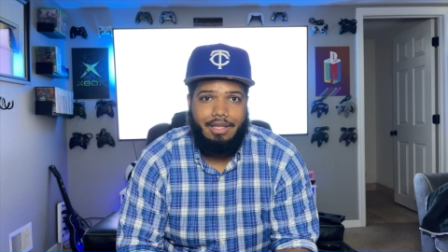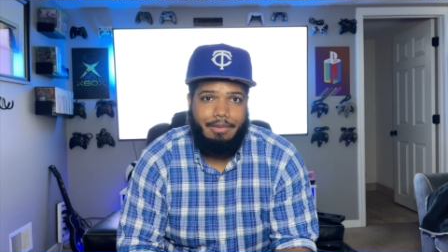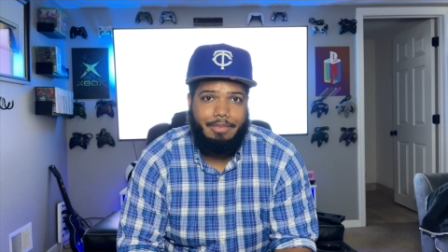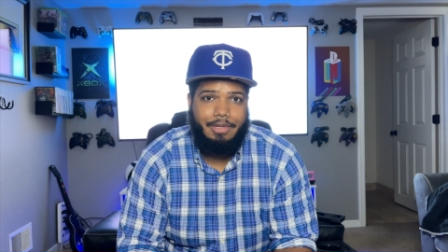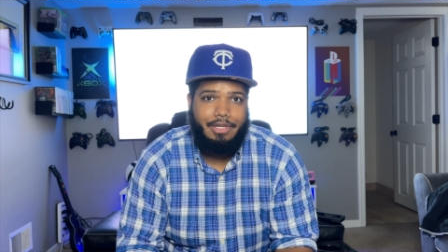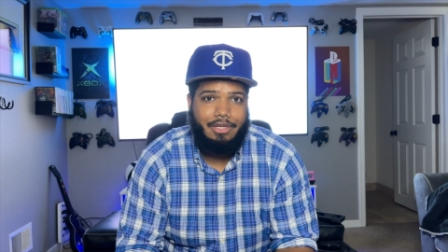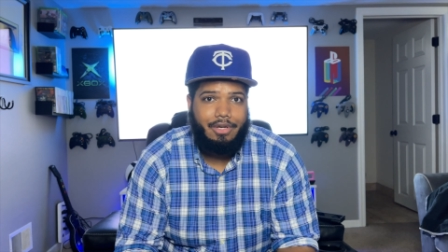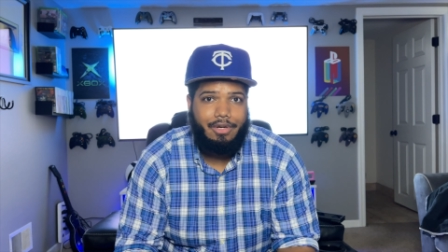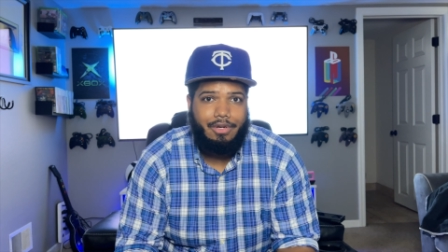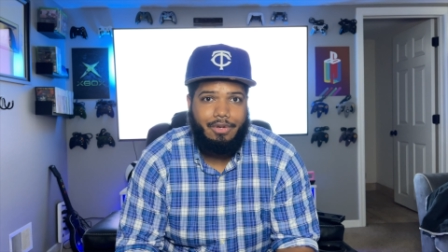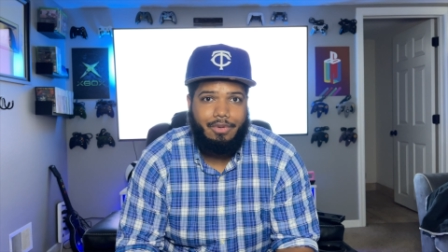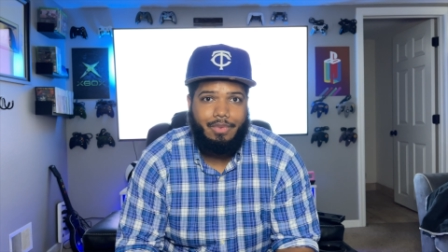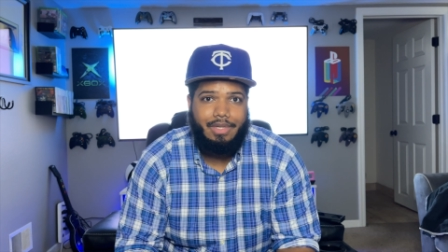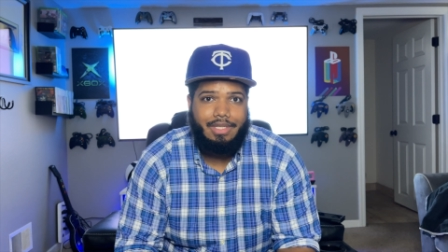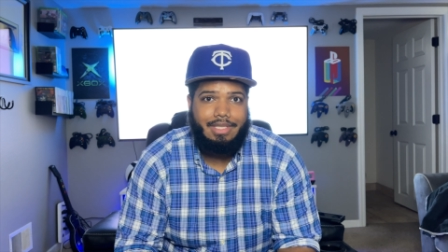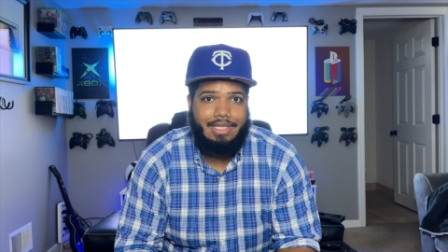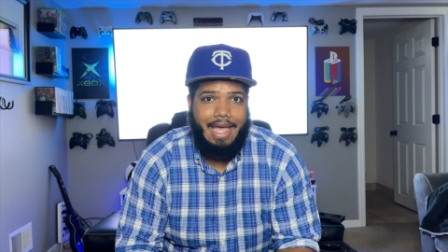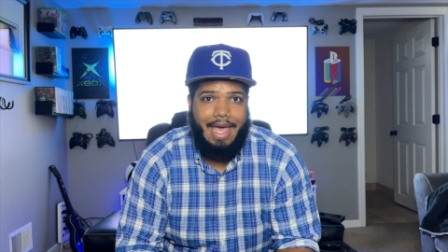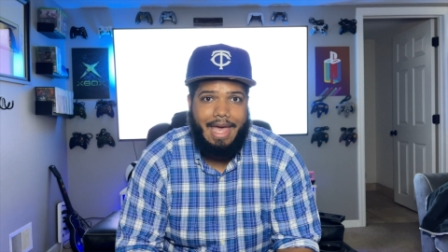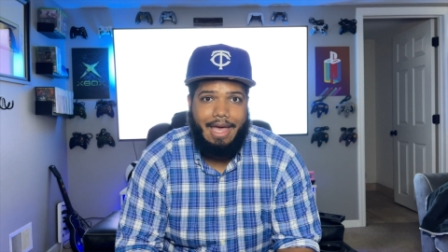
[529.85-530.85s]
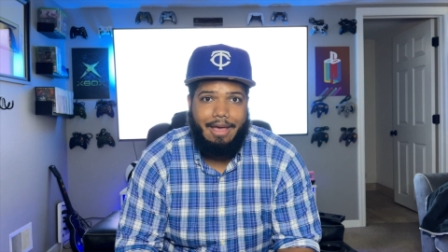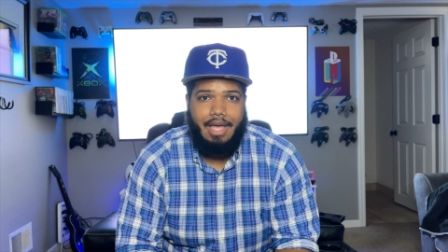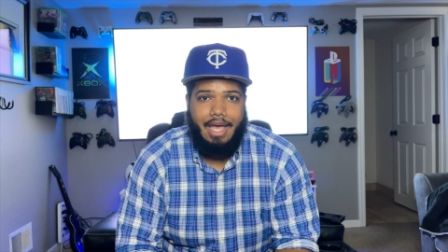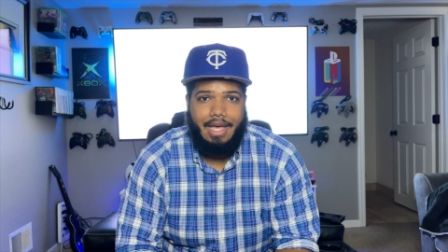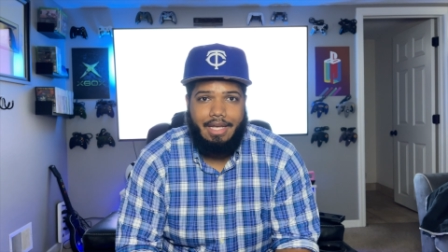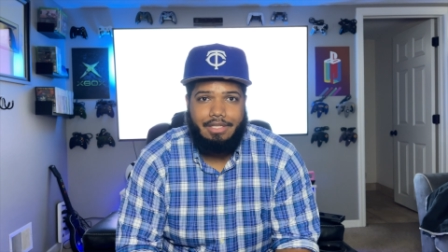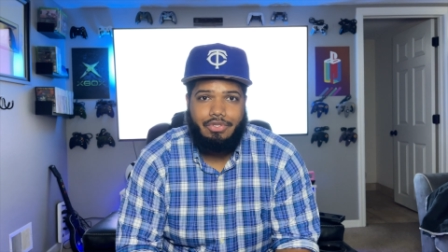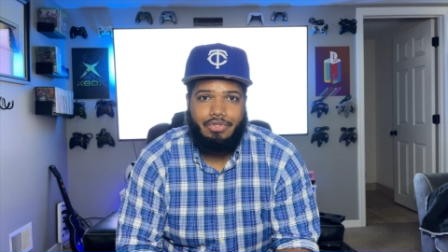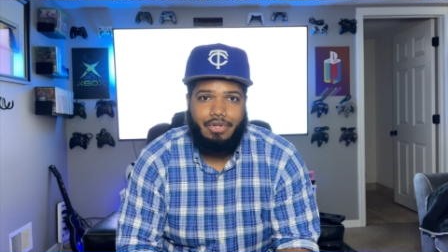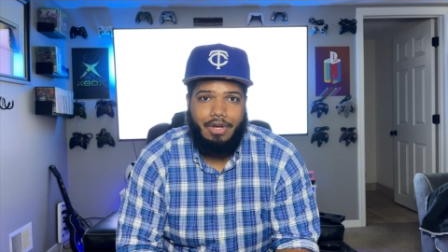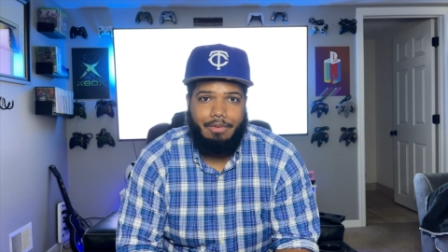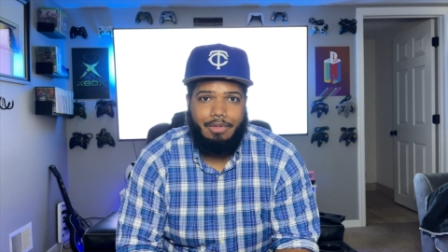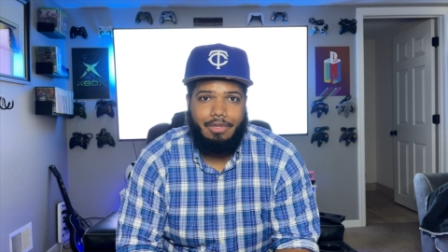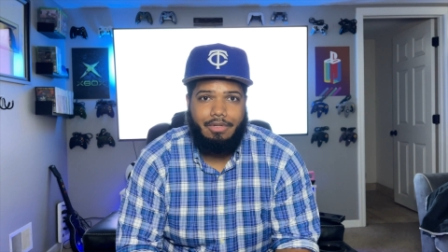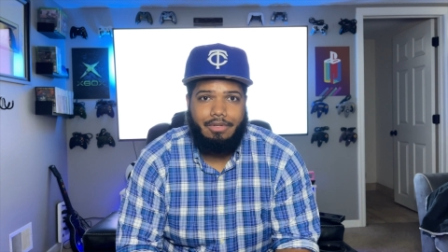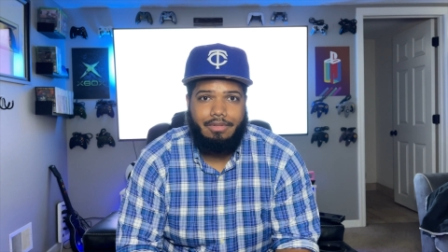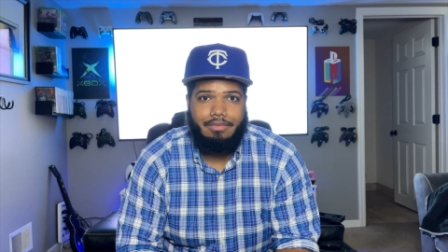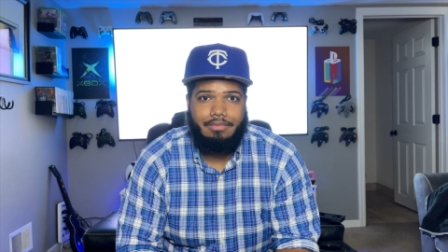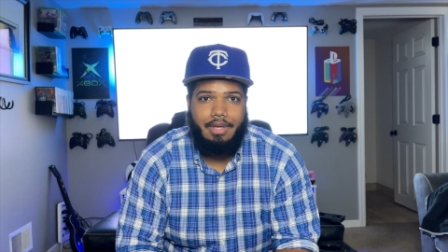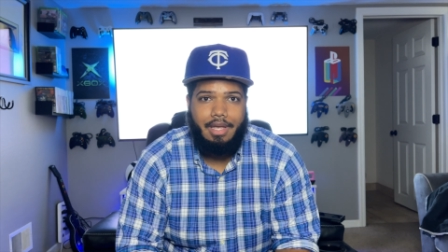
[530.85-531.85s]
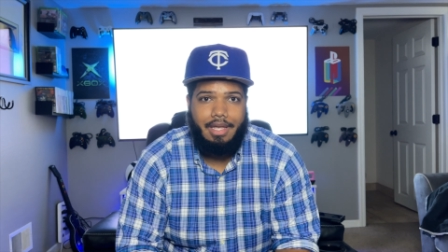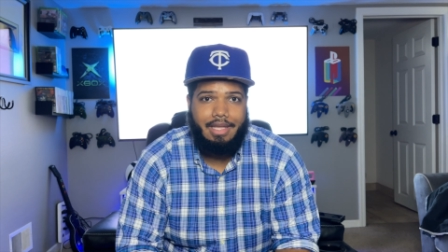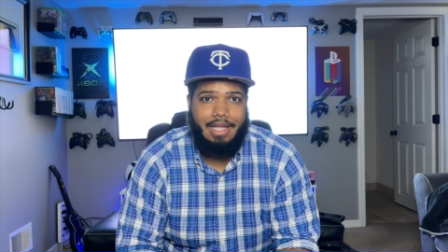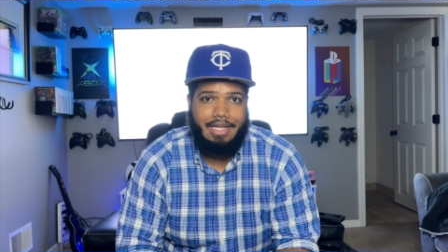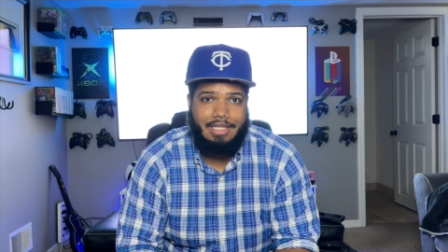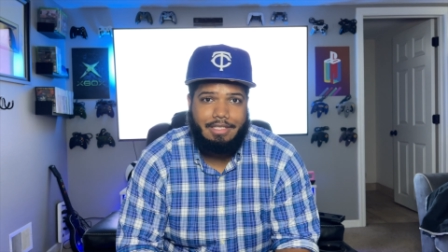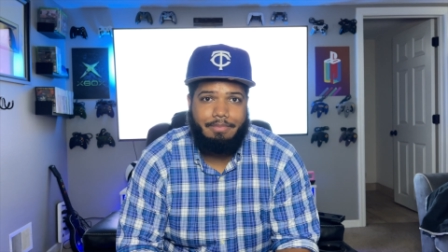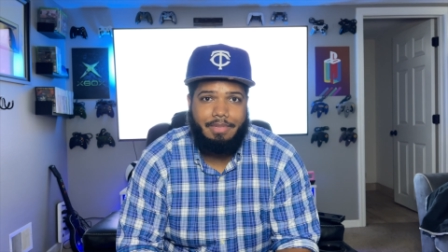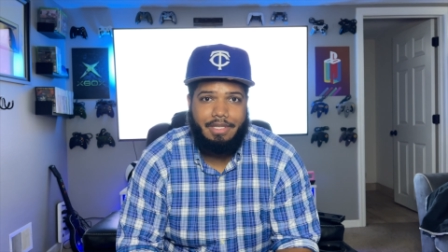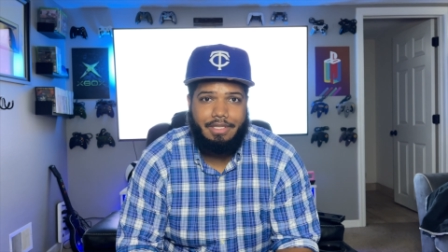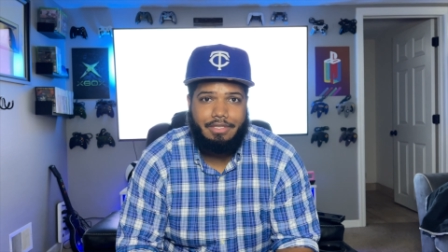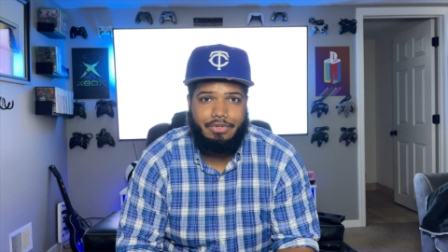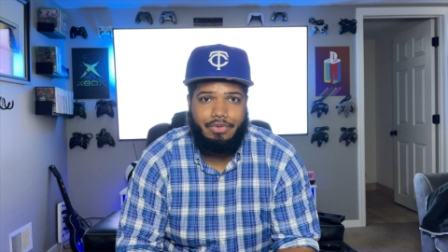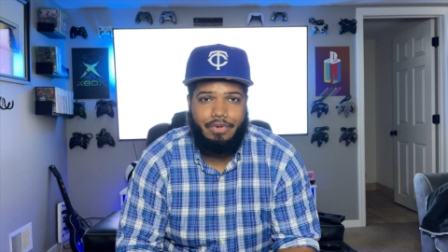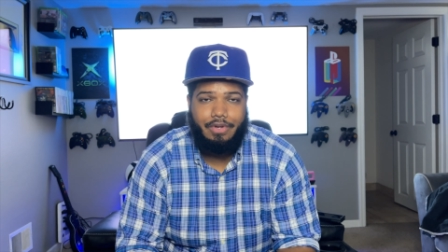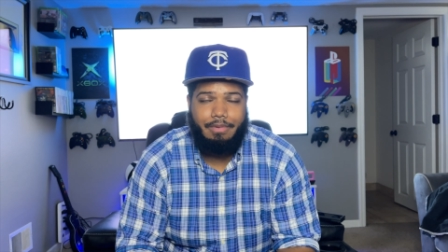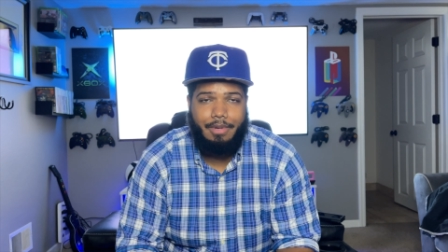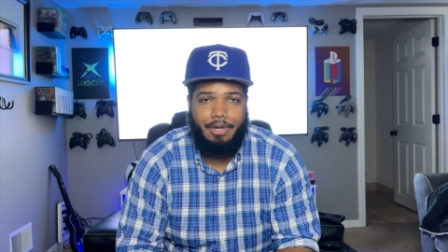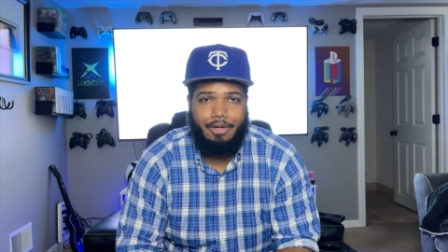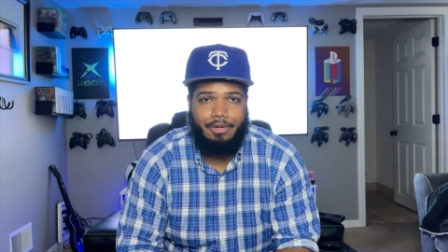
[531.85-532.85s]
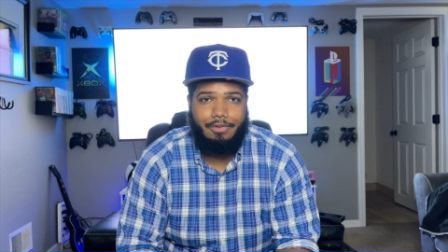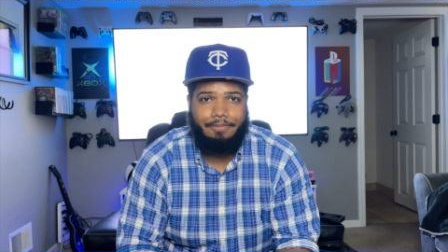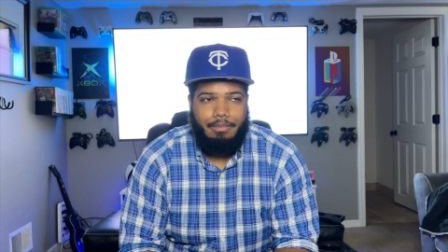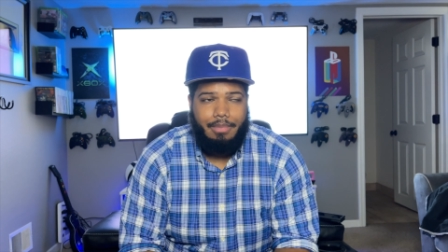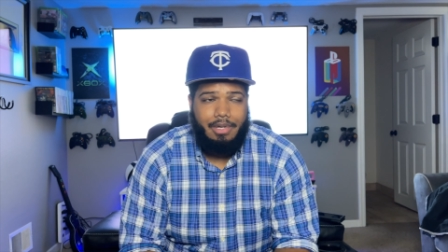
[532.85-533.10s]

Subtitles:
Let me know which app has trouble in that split screen mode.